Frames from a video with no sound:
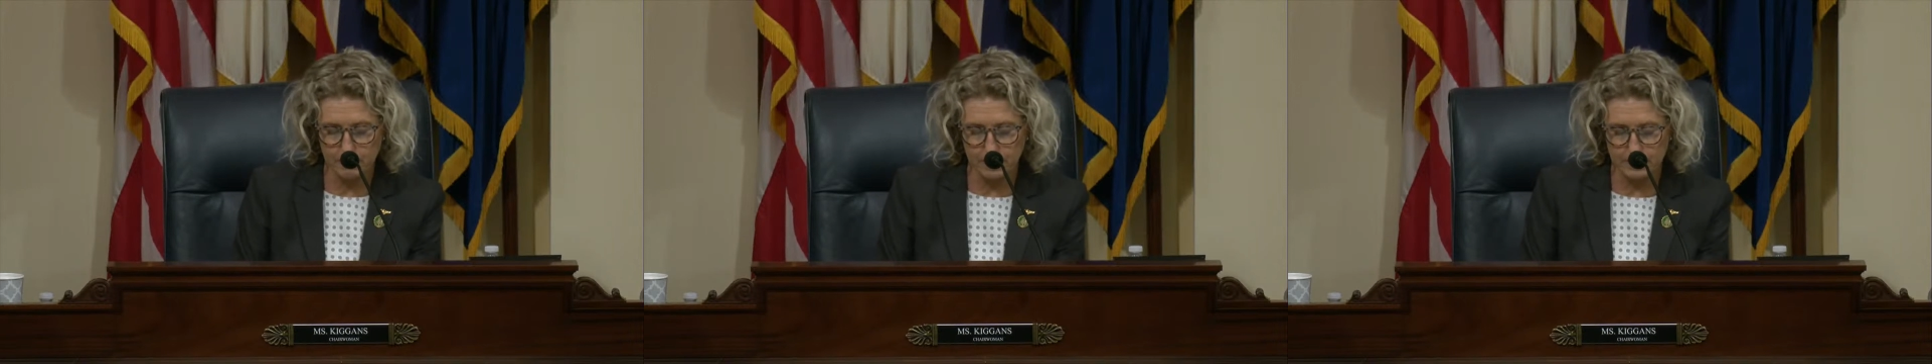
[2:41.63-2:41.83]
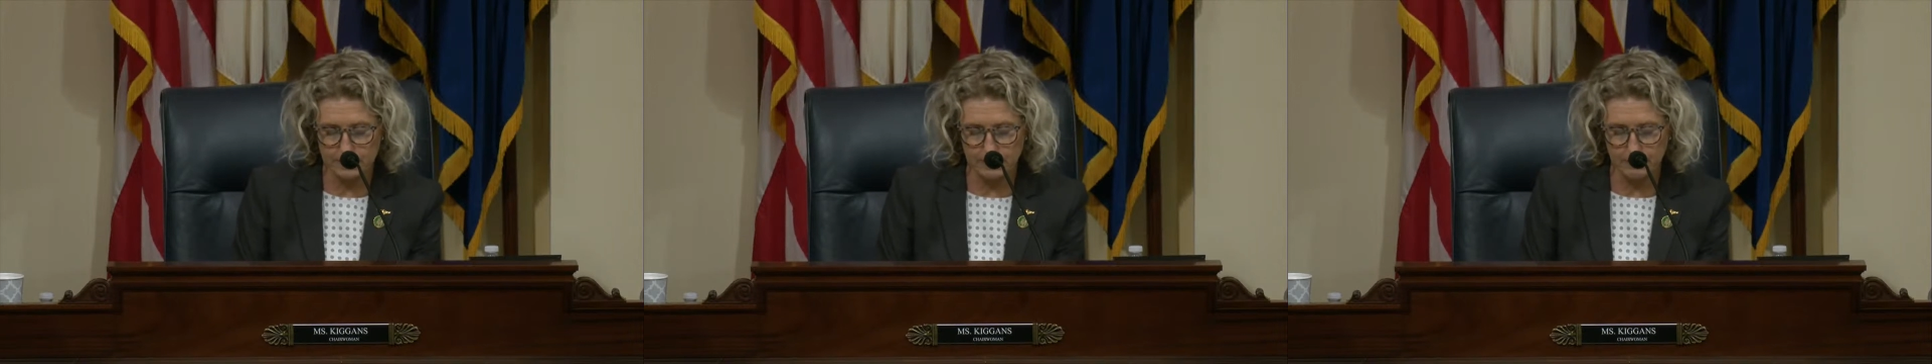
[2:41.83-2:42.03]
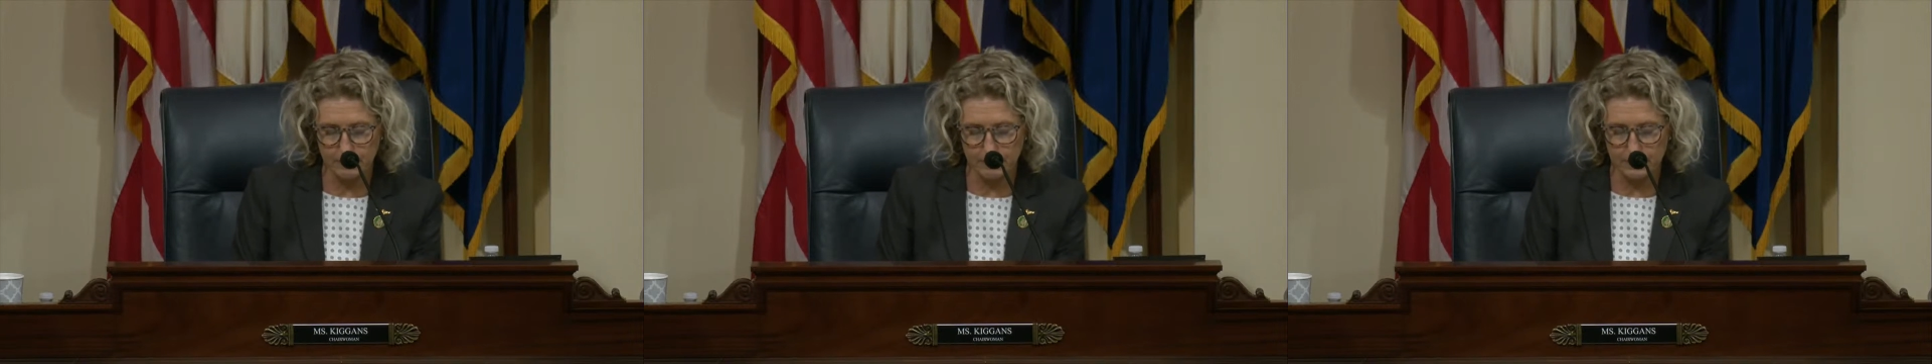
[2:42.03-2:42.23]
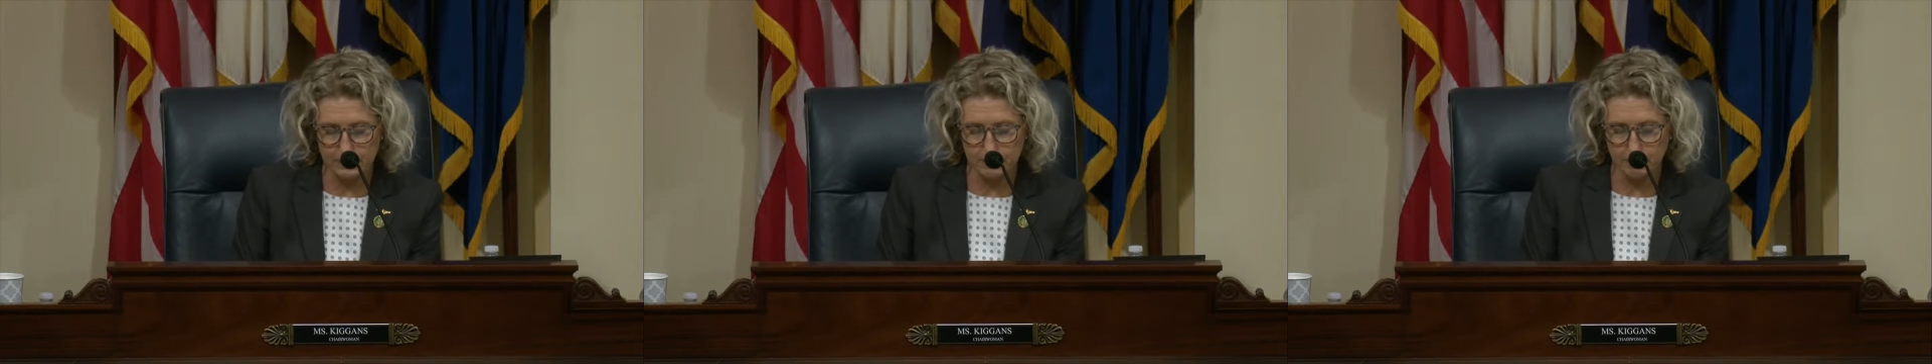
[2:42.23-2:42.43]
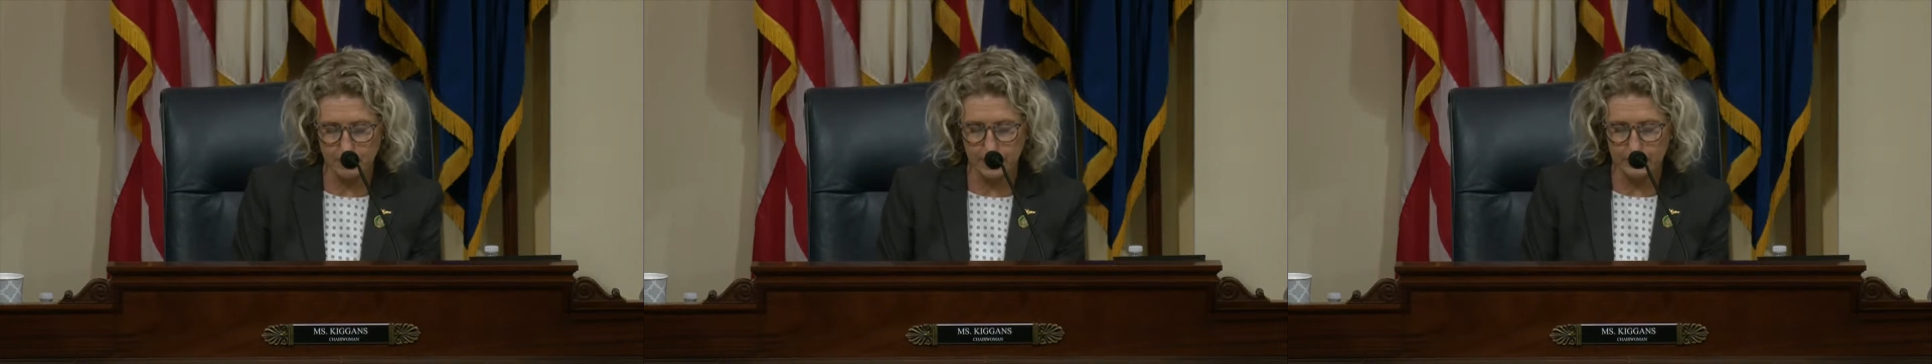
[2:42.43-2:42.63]
because even when
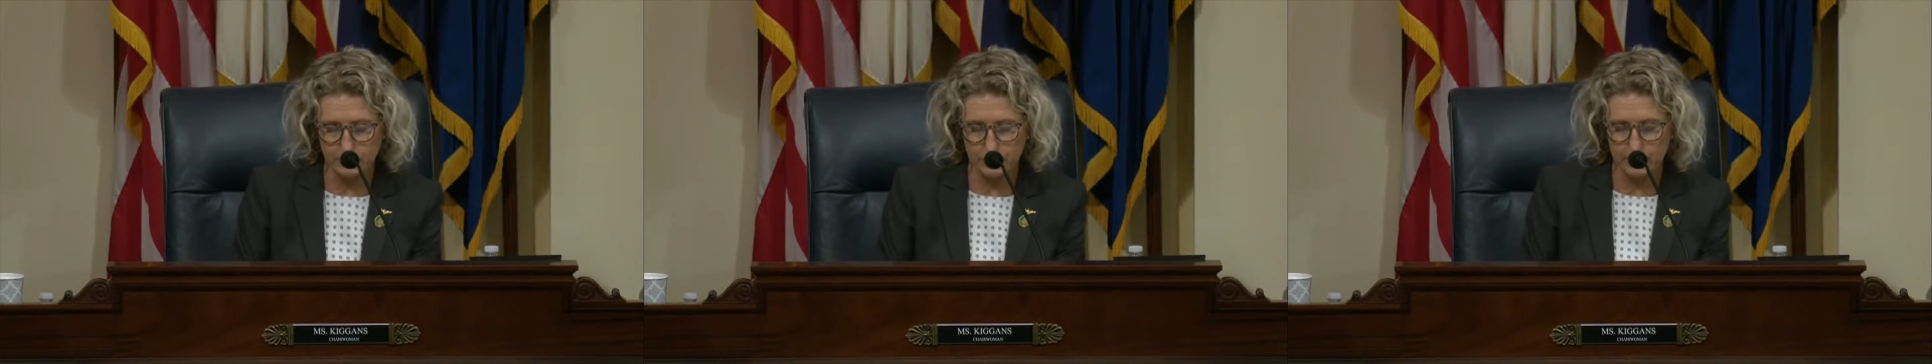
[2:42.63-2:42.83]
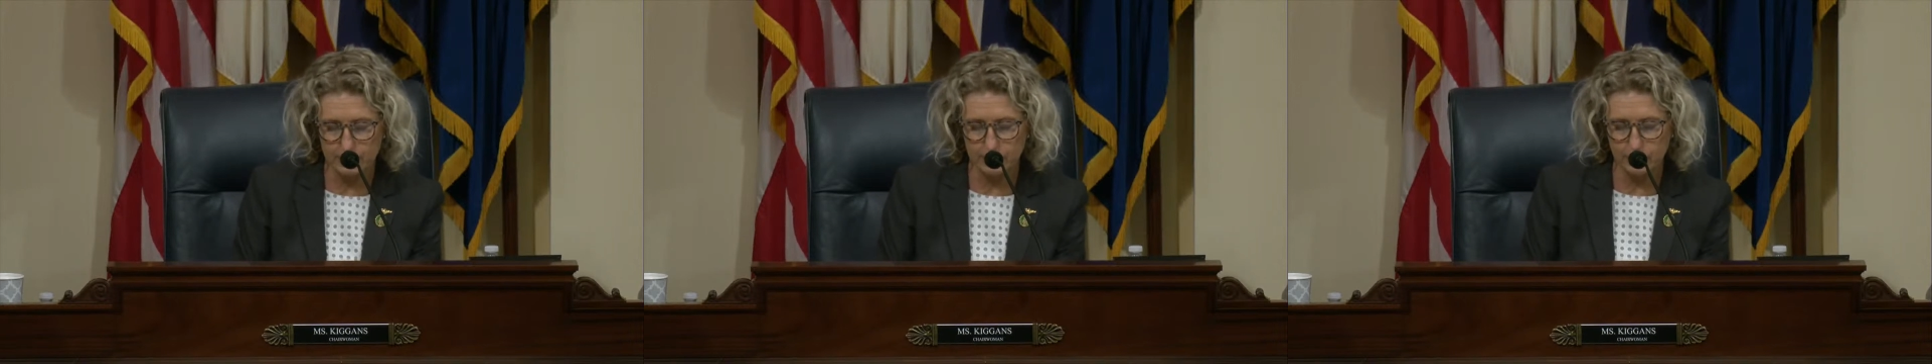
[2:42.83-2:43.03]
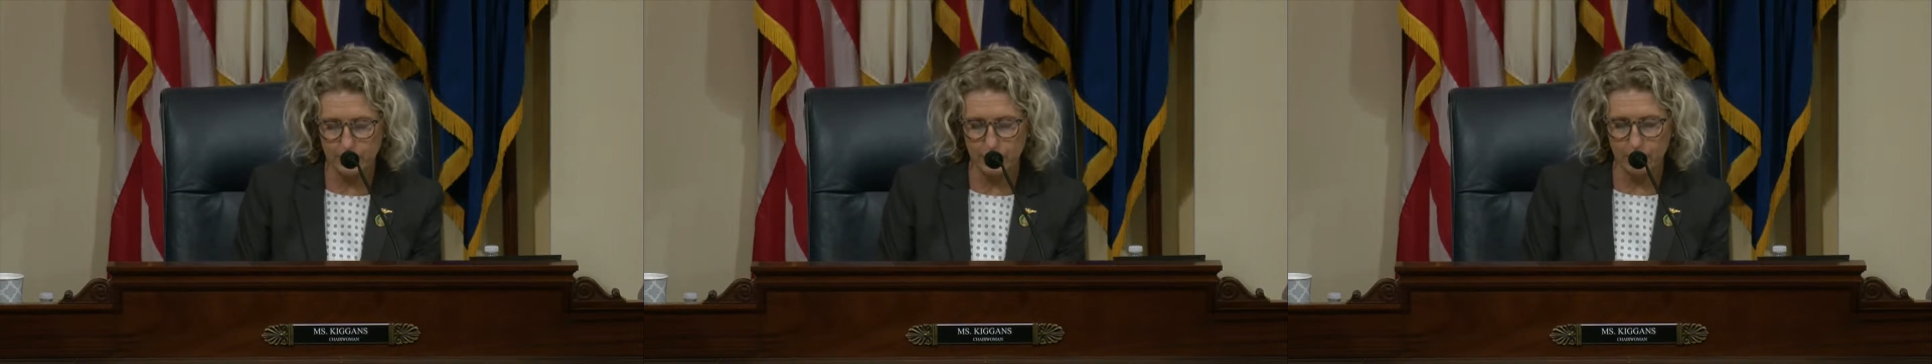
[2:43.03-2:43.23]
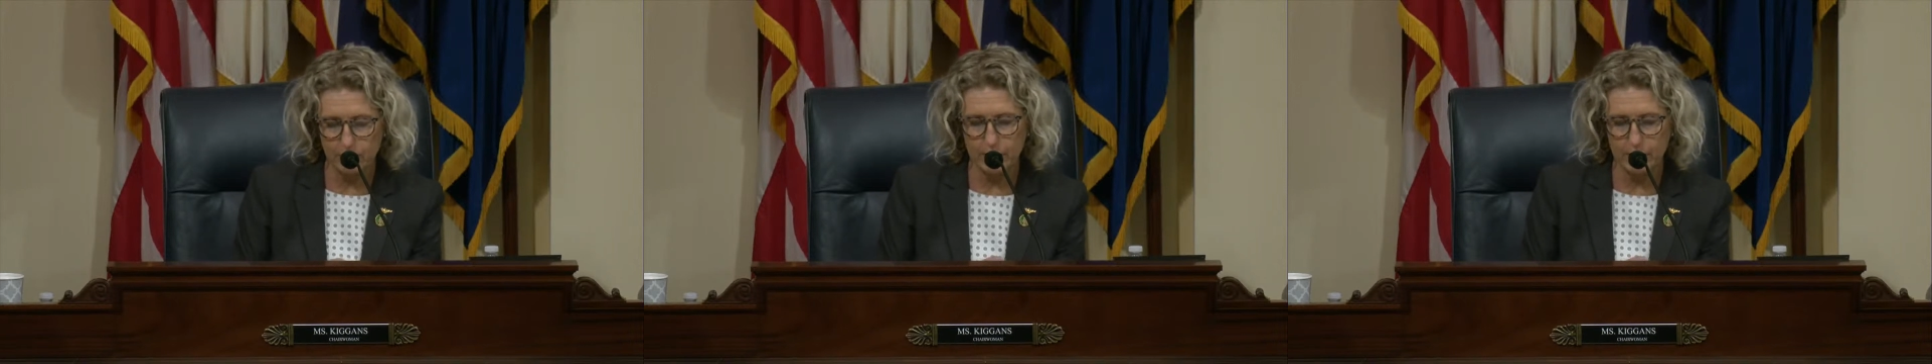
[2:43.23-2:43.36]
supply chains fail,